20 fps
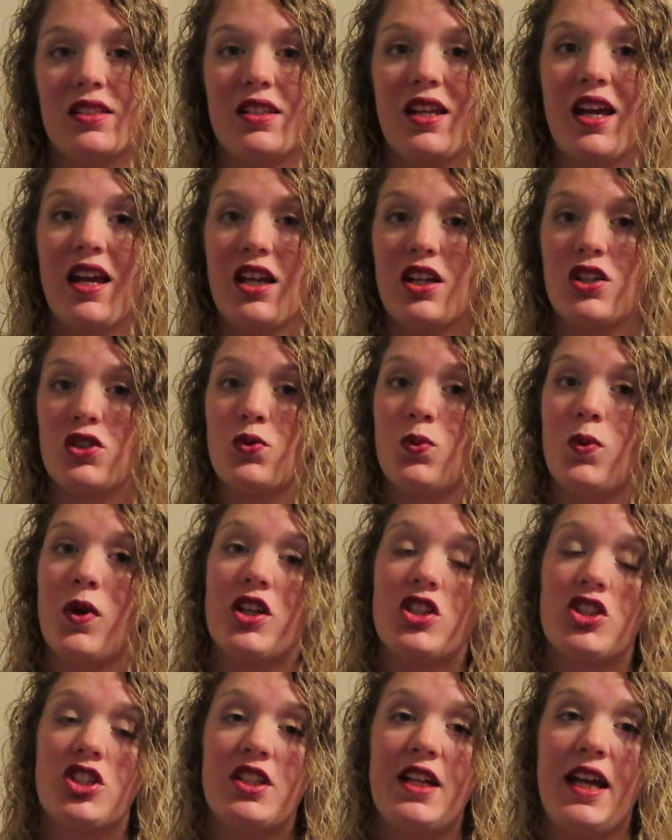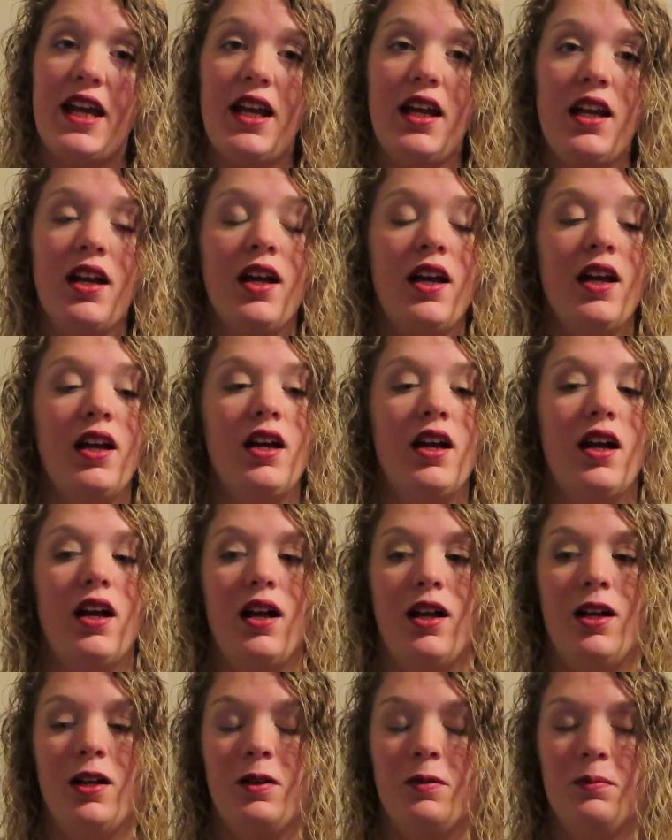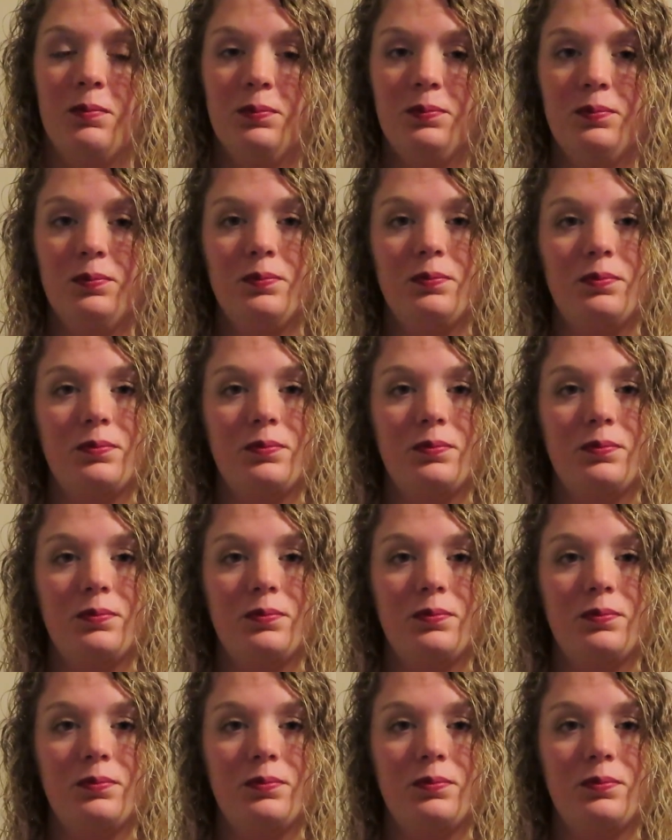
Today is wash day. So